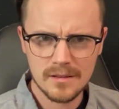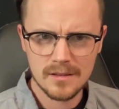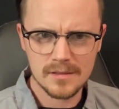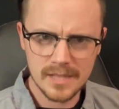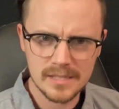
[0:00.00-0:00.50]

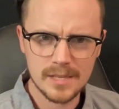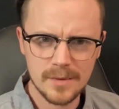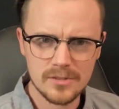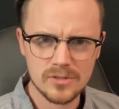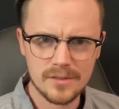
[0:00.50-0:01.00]
Is that C
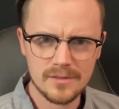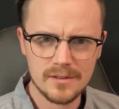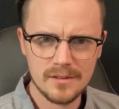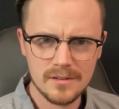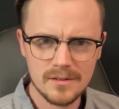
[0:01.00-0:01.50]
major 7?
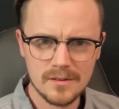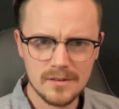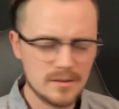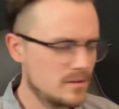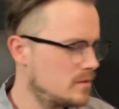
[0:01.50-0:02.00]

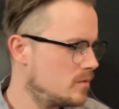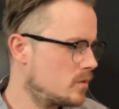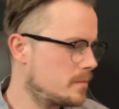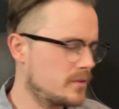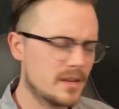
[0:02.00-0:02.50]

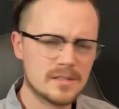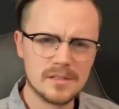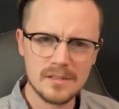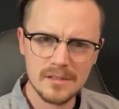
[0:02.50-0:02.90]
What about this?